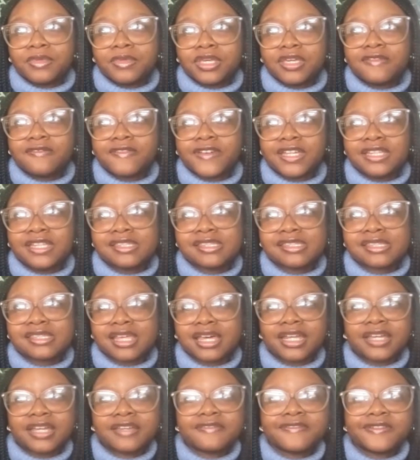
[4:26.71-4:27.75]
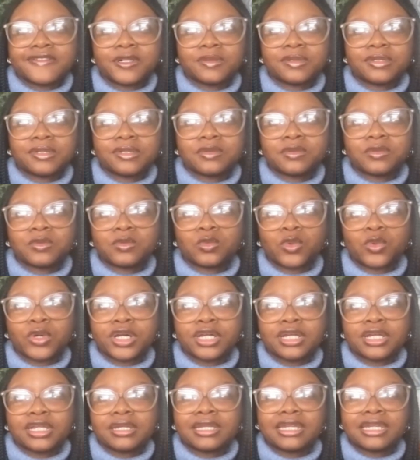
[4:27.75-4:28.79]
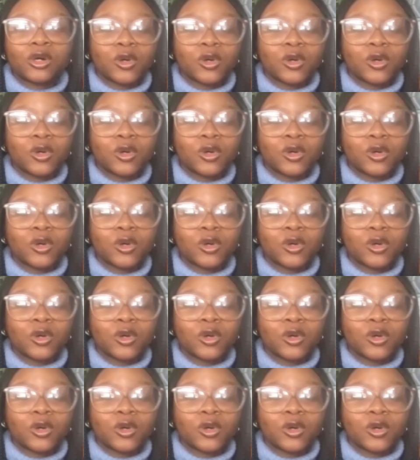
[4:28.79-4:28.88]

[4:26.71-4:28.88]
events that I felt were